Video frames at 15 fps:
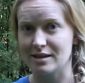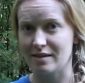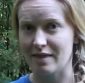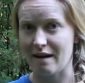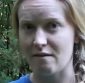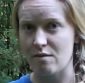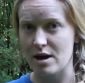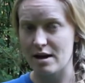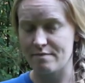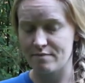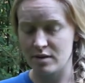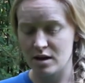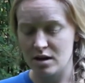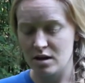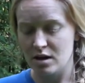in that way.
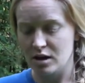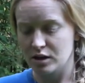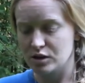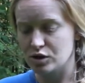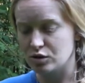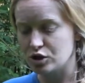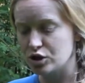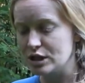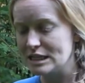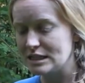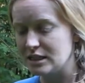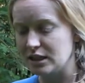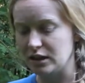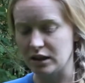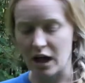So trees
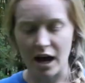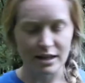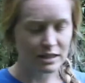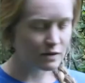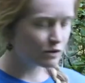need lots of